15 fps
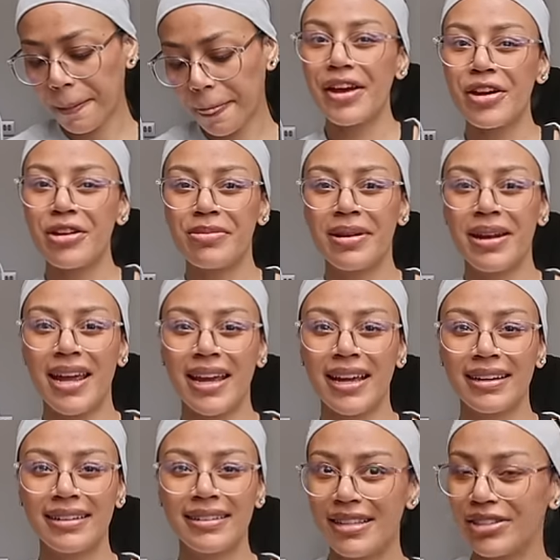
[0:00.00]
they're
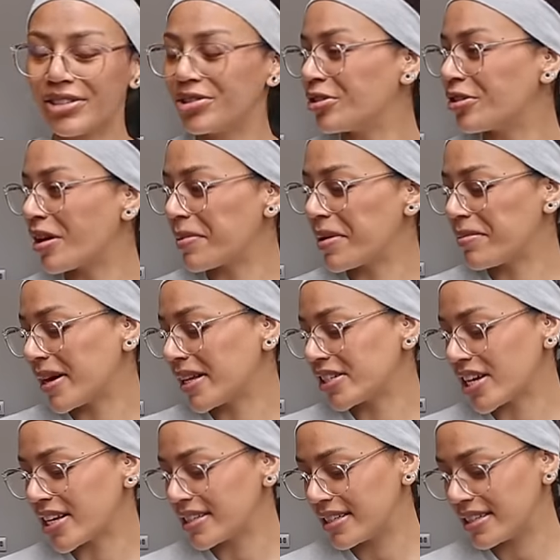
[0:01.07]
opening the store up in
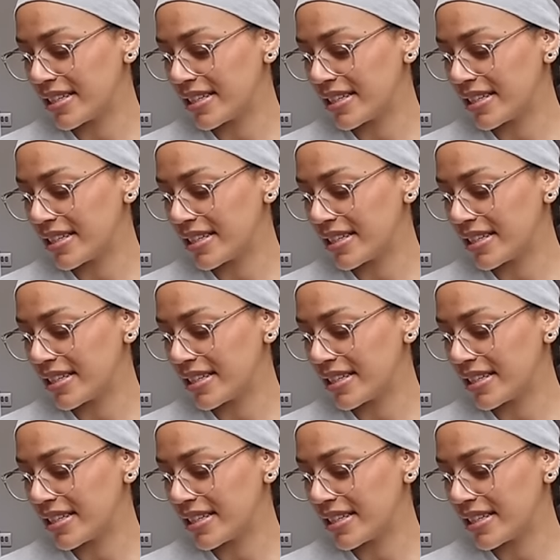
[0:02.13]
Manchester